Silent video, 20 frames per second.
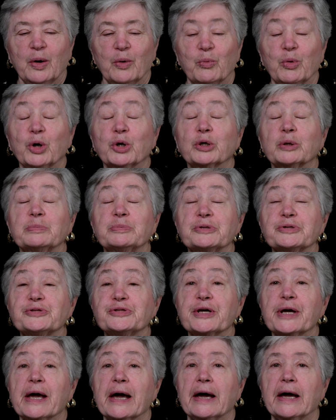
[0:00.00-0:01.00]
Welcome to
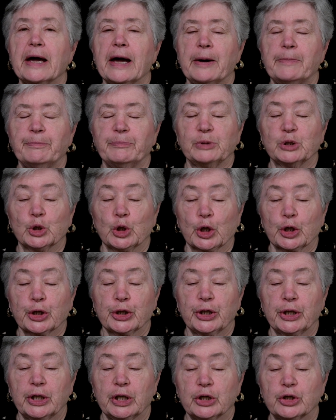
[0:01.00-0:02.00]
CAM Look,
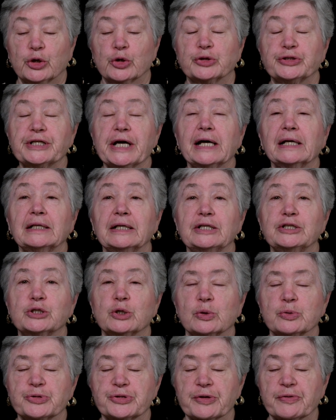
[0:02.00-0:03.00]
your daily
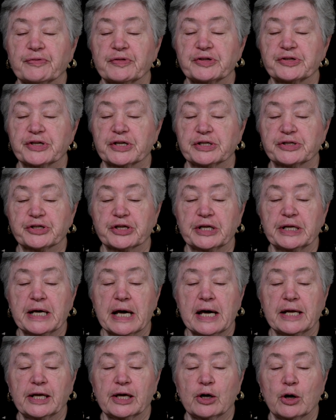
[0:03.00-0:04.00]
dose of the
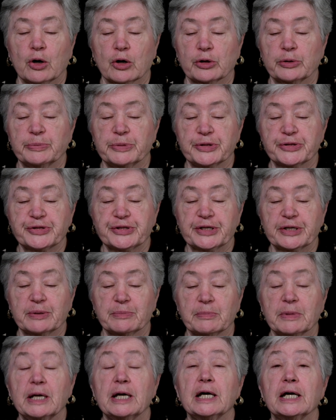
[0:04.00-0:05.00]
Cincinnati Art
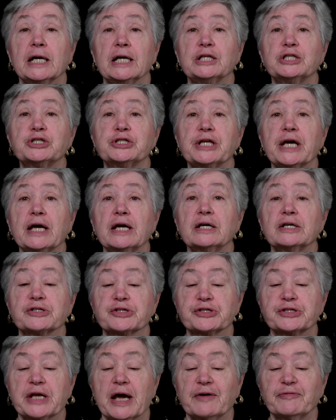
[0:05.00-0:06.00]
Museum. Each day, a
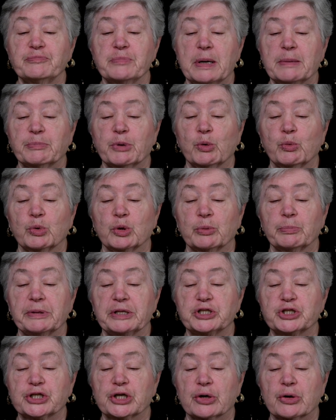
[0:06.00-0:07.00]
staff member will be
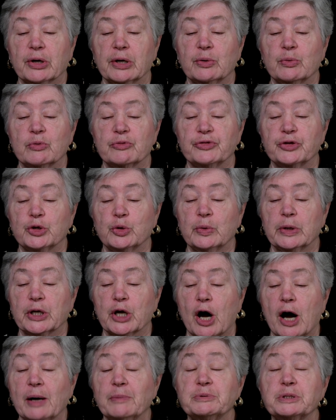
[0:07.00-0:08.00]
sharing with you an
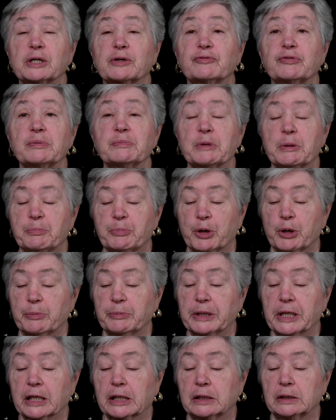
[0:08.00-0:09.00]
object from the
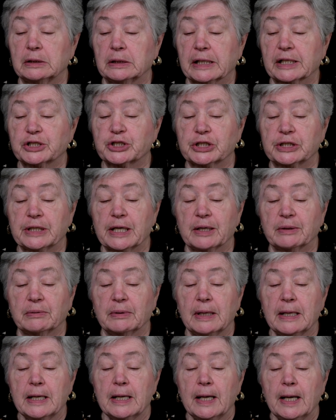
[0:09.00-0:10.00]
permanent collection.
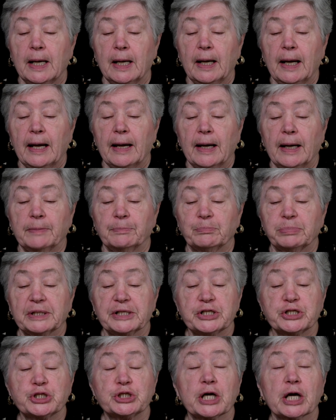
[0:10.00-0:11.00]

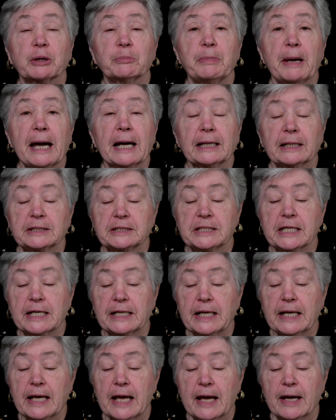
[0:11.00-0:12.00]
Please check back at 10
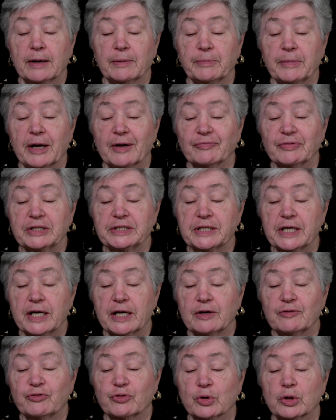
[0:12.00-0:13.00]
a.m. every
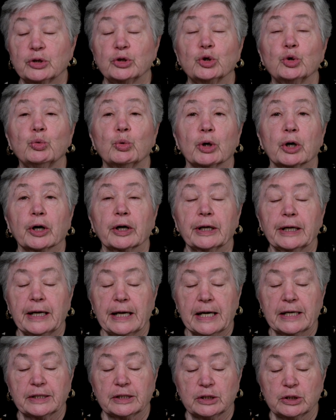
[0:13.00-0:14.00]
day for a new work
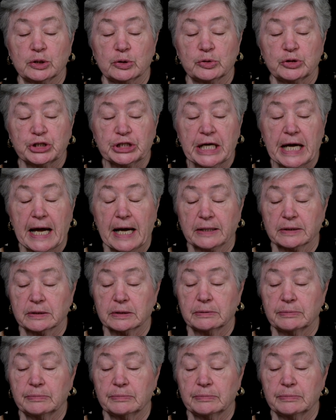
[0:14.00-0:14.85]
and a new chat.